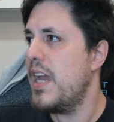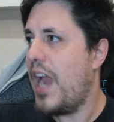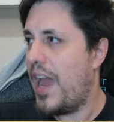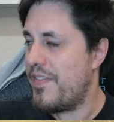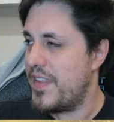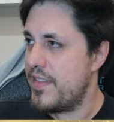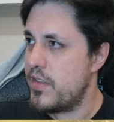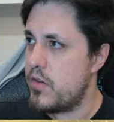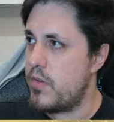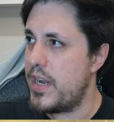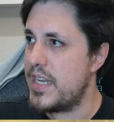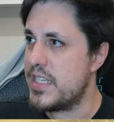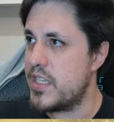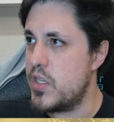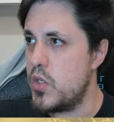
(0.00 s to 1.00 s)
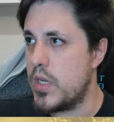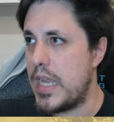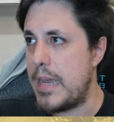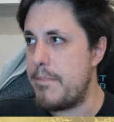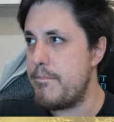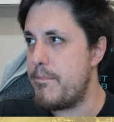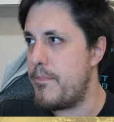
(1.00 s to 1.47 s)
And then the rest, you
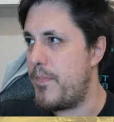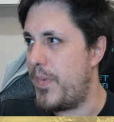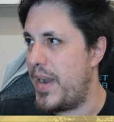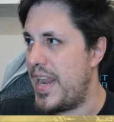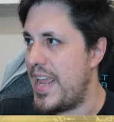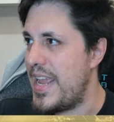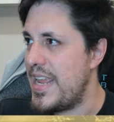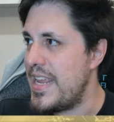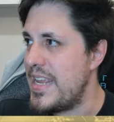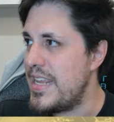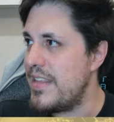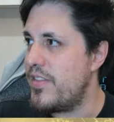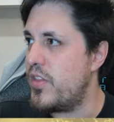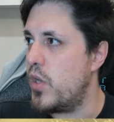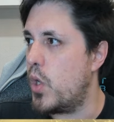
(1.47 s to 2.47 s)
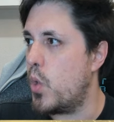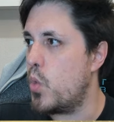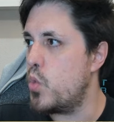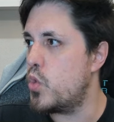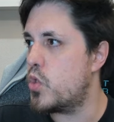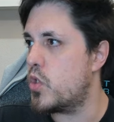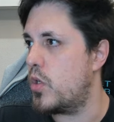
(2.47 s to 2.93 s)
can play
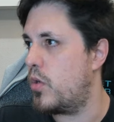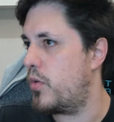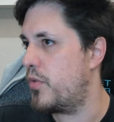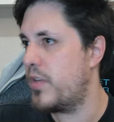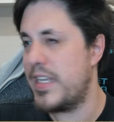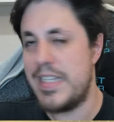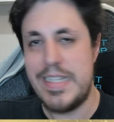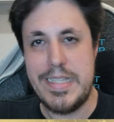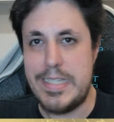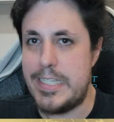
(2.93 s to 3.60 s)
those or you can